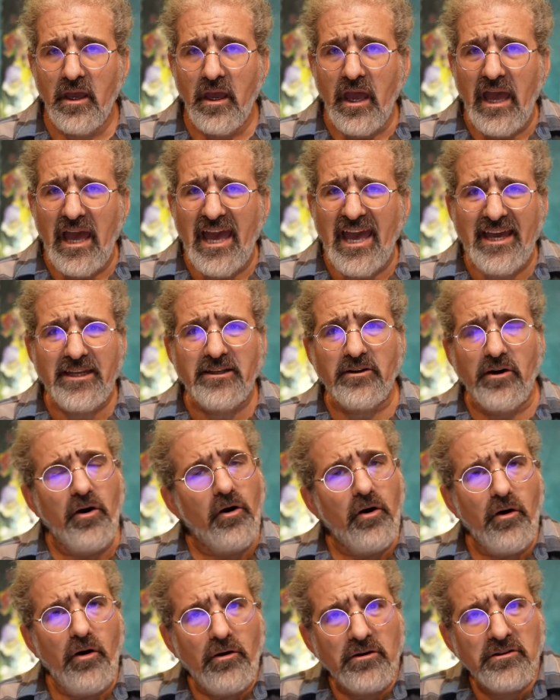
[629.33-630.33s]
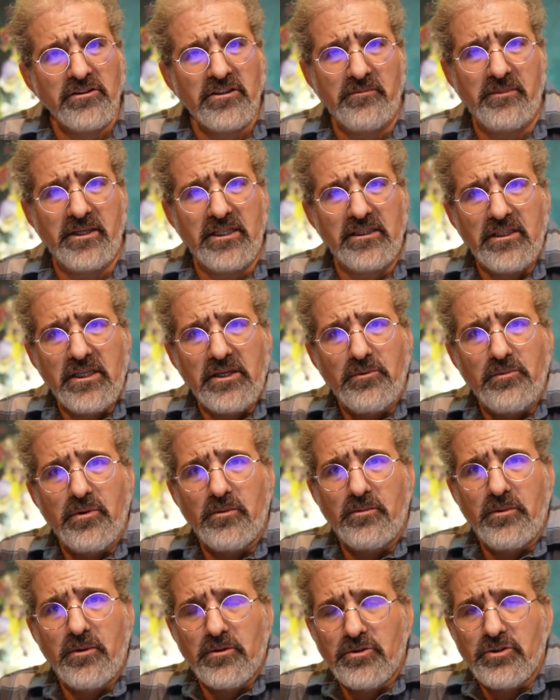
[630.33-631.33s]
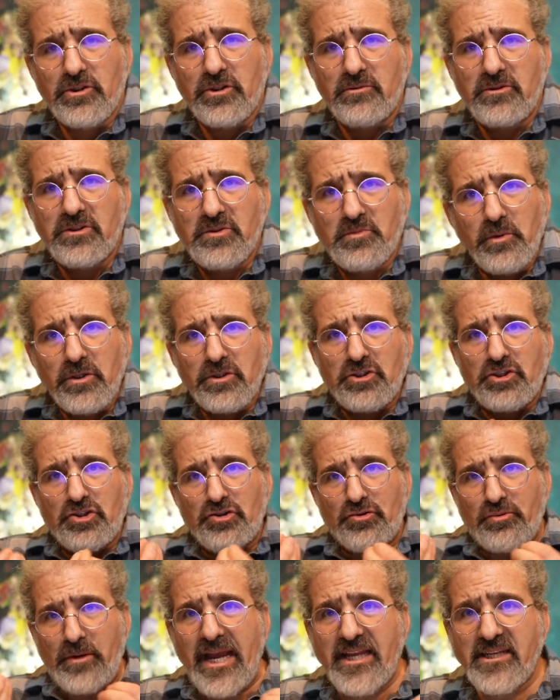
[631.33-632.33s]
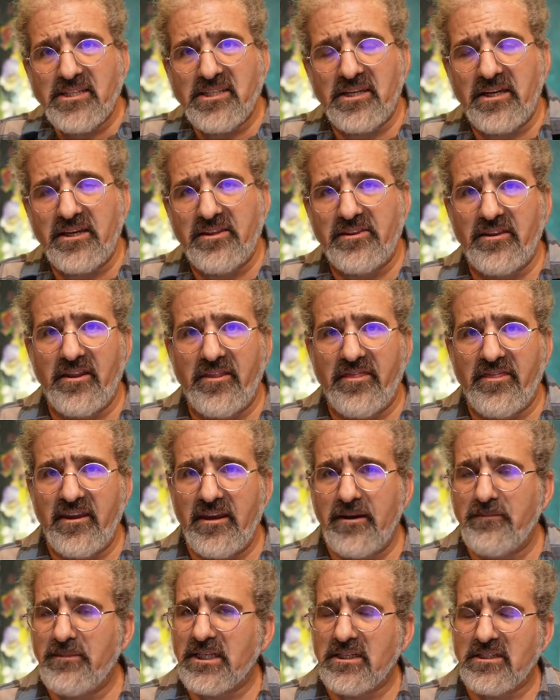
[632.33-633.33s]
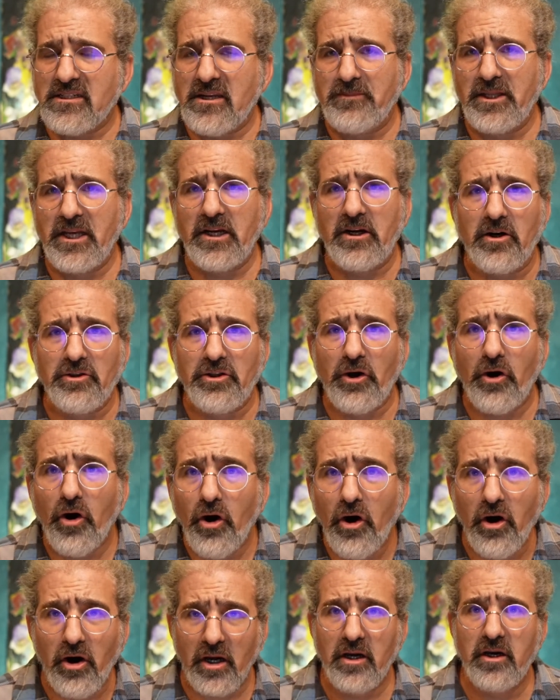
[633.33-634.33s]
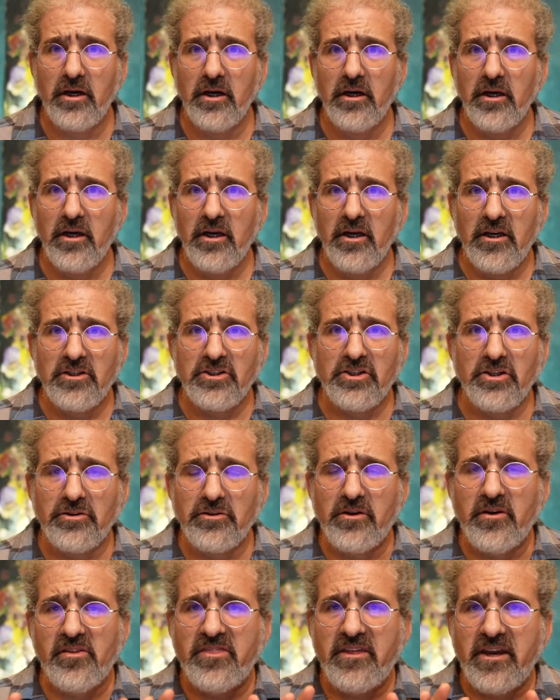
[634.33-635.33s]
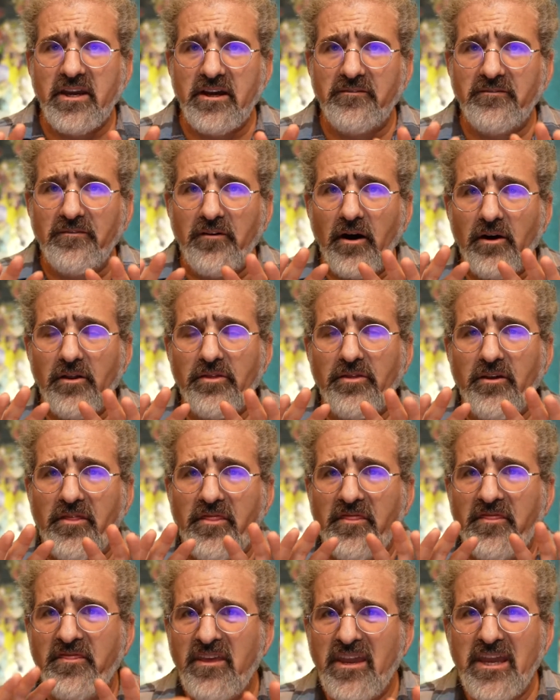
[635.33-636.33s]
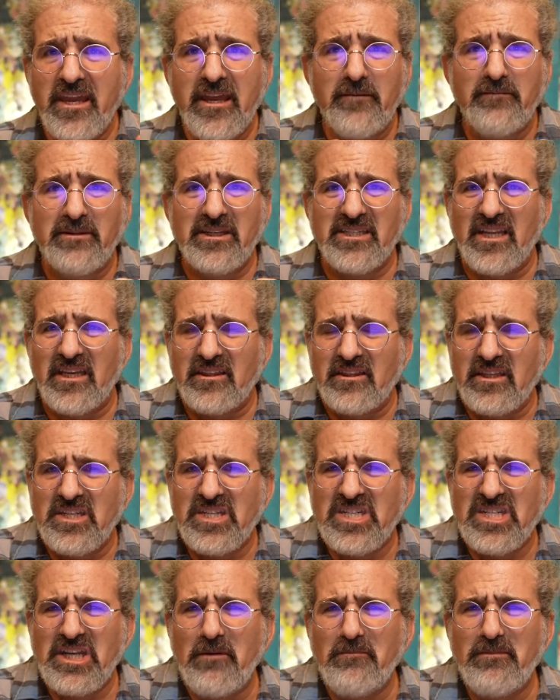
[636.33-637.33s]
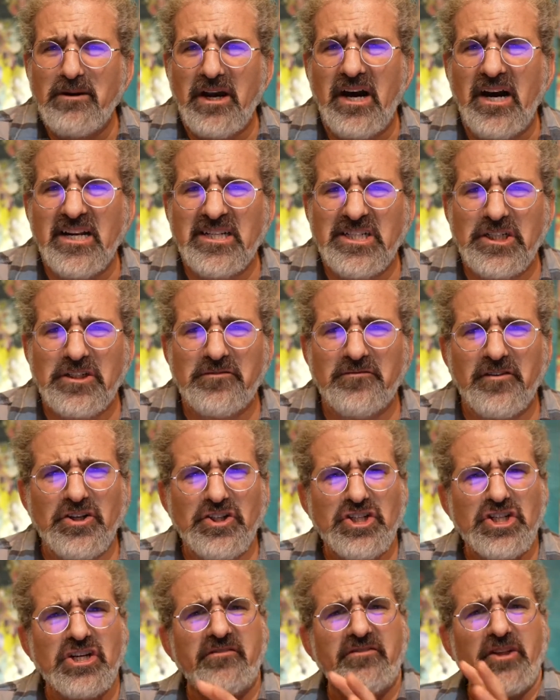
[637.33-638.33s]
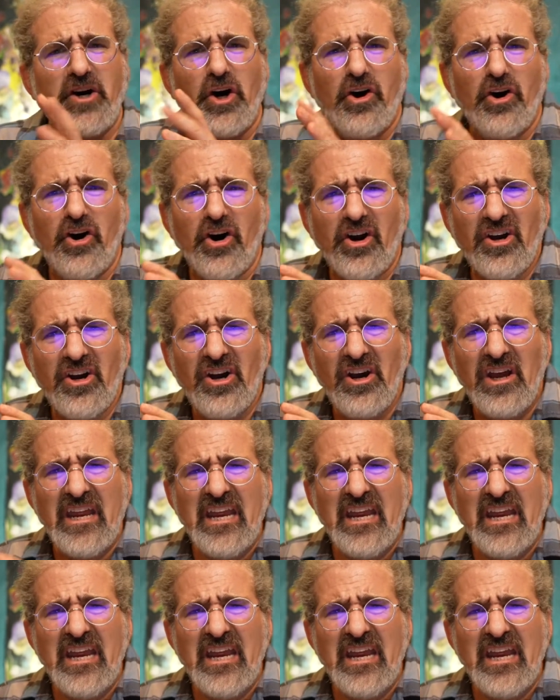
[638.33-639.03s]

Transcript: And ultimately, what we'll do is we'll translate the theme into something called a hook. So you can think of the theme as like the subconscious version of the hook.